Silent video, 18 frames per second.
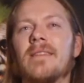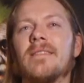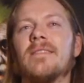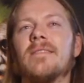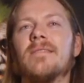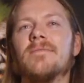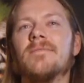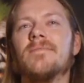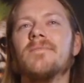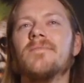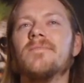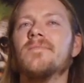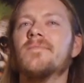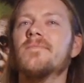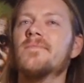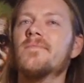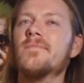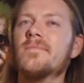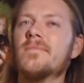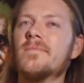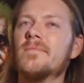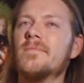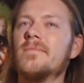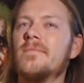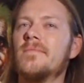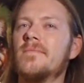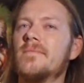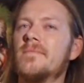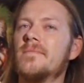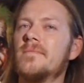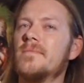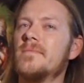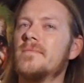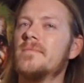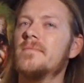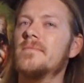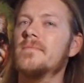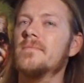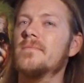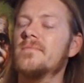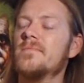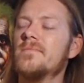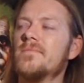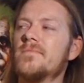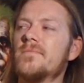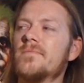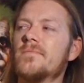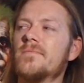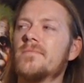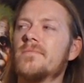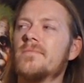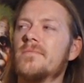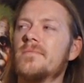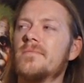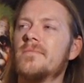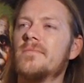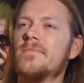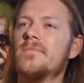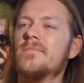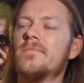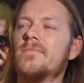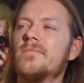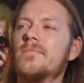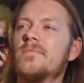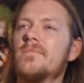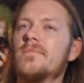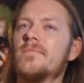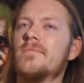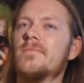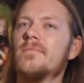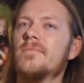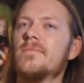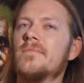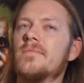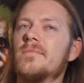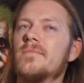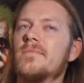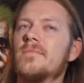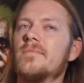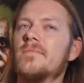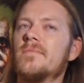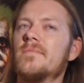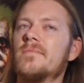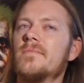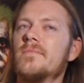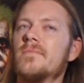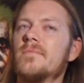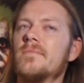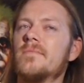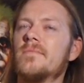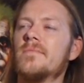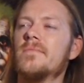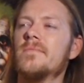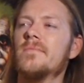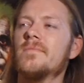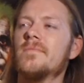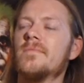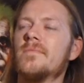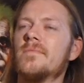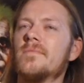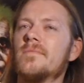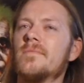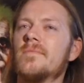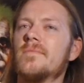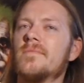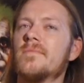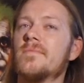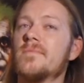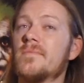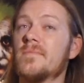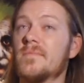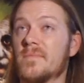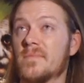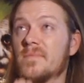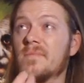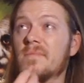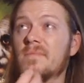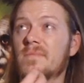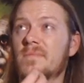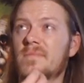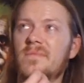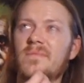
(silent)